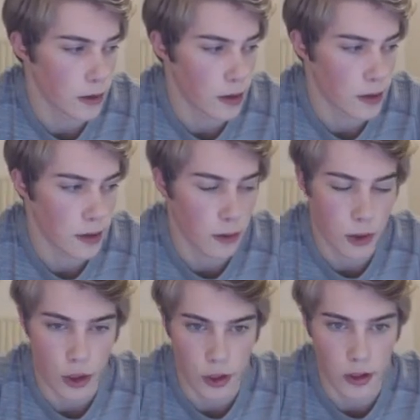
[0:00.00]
That's the
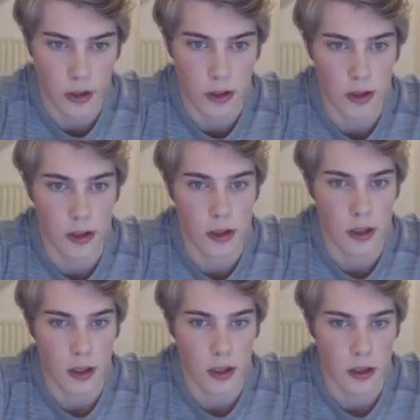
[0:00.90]
question.
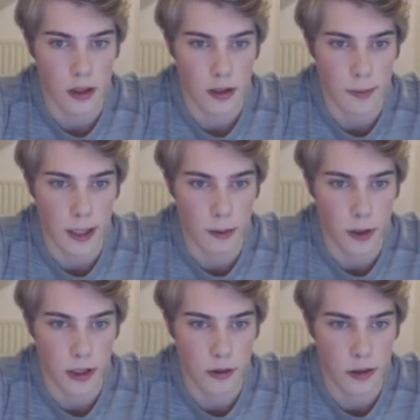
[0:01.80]
Does black
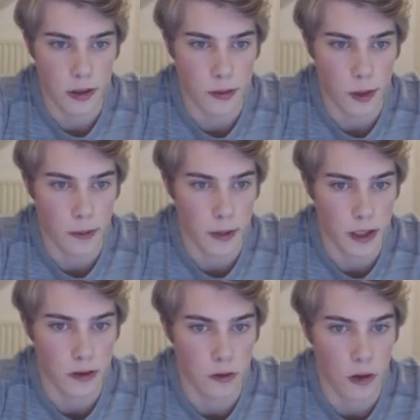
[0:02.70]
win or does white make
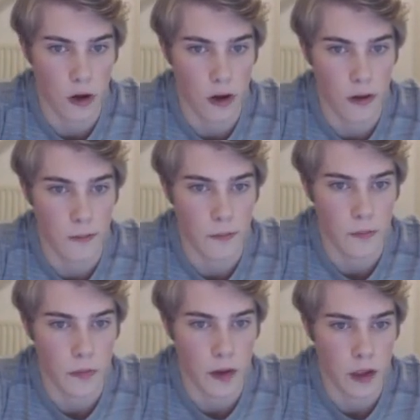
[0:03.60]
a draw?
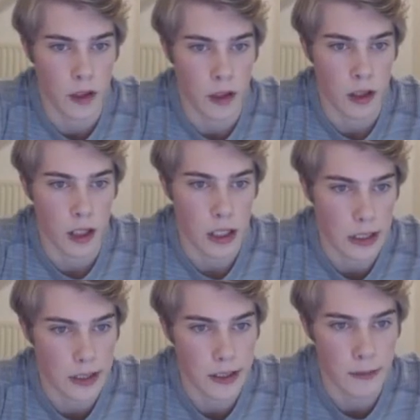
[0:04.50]
And
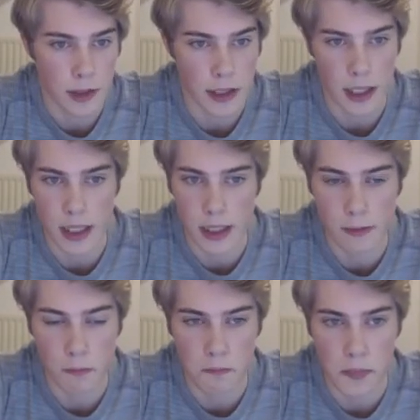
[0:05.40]
it seems like
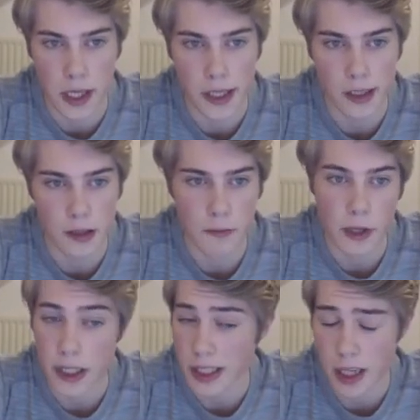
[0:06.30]
black
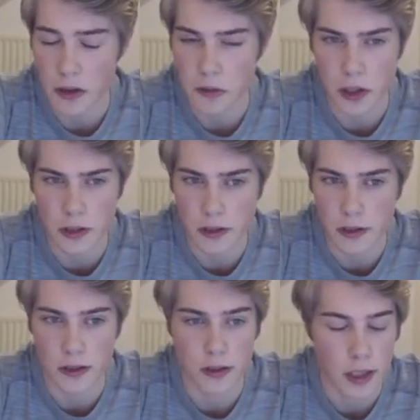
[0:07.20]
right now
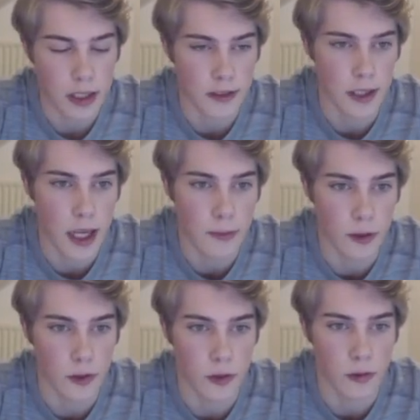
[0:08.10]
doesn't isn't
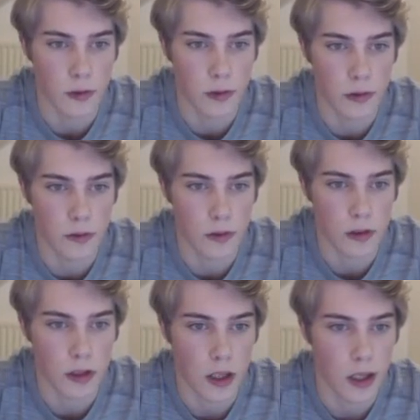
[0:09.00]
able to
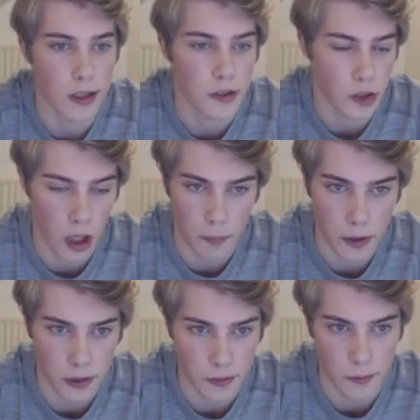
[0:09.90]
uh, stop
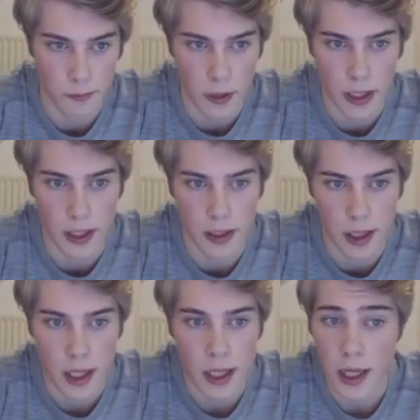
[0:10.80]
us from playing
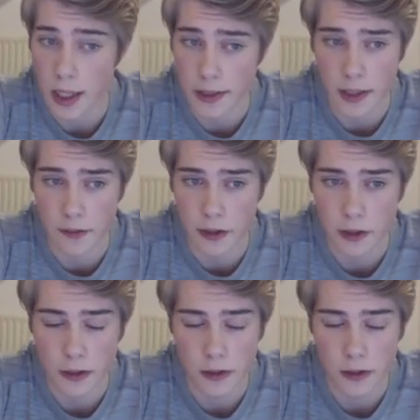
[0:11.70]
h7.